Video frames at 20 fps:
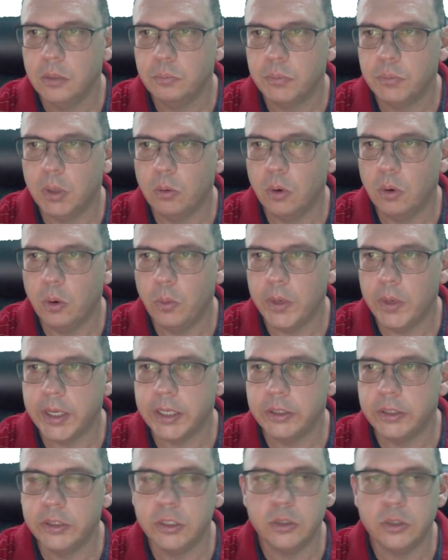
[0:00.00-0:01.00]
but what we
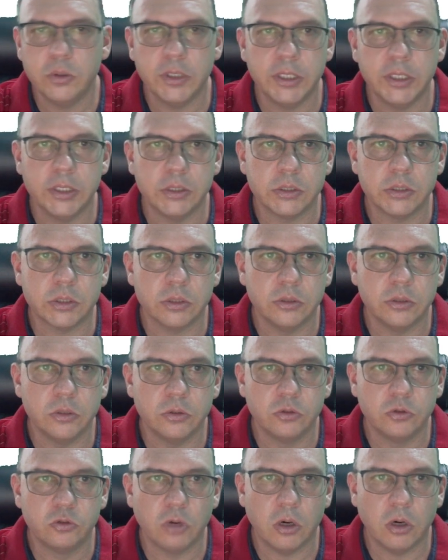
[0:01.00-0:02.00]
can do is
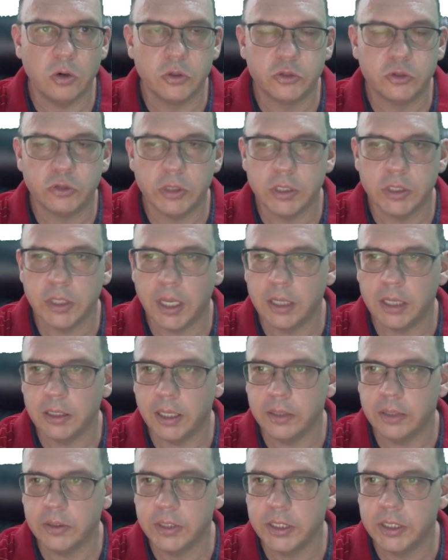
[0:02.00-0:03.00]
draw a trend line
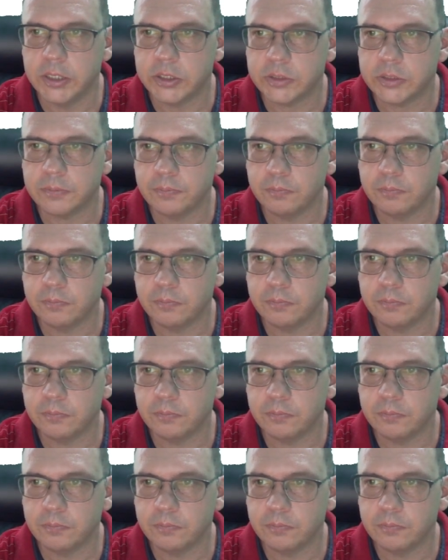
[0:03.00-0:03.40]
like this